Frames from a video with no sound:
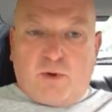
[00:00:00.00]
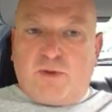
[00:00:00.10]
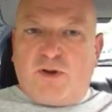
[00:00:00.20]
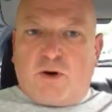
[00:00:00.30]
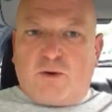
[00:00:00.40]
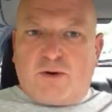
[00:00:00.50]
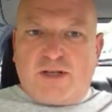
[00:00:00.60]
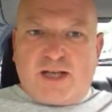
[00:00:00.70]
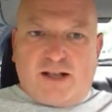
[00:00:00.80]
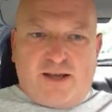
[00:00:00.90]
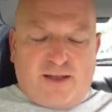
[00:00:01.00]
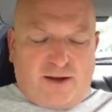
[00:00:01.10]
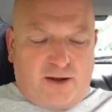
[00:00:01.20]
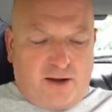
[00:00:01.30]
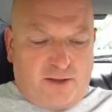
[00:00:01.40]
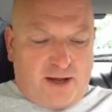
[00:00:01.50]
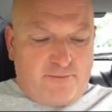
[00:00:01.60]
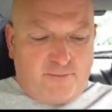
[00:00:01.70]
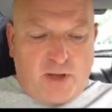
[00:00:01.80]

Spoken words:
but they're not going to tell you that either.